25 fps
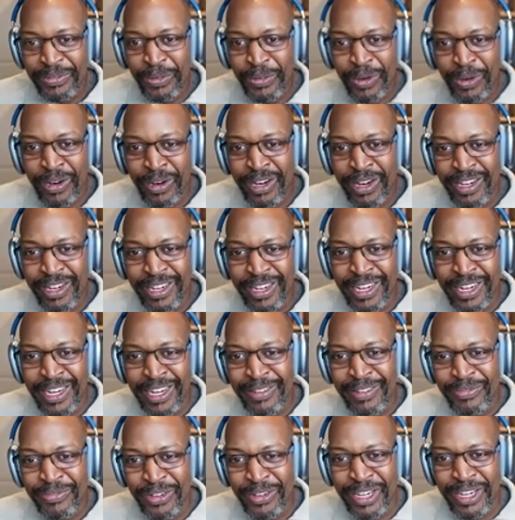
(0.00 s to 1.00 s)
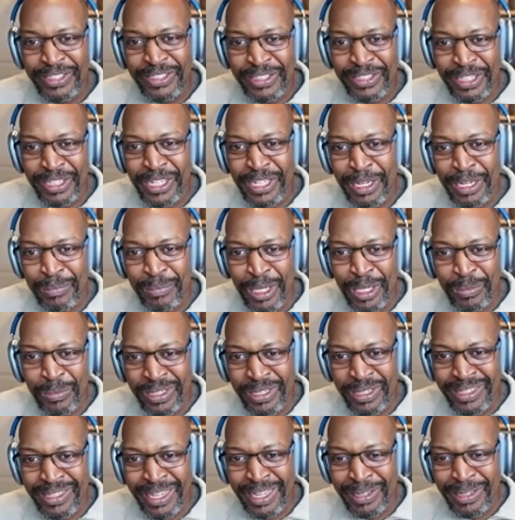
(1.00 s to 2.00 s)
for uh, for us to come
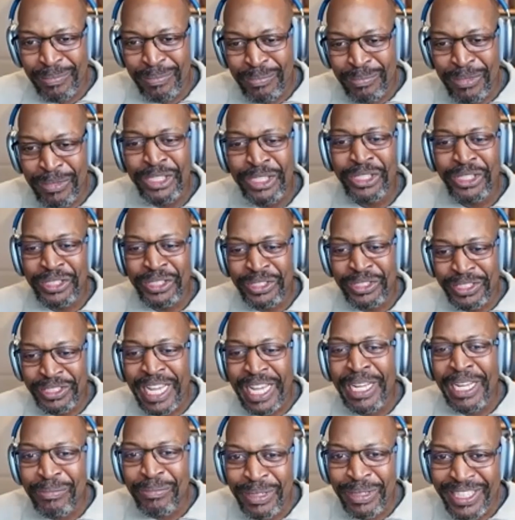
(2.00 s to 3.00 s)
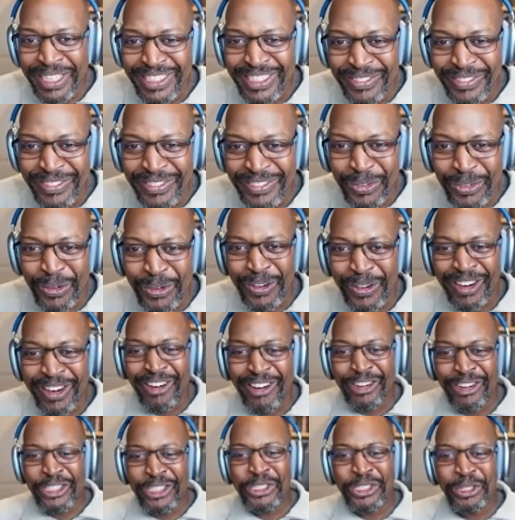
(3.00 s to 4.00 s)
up with a mission statement
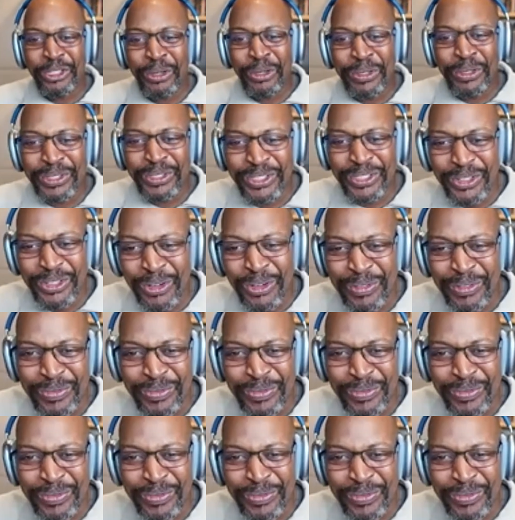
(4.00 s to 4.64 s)
for our church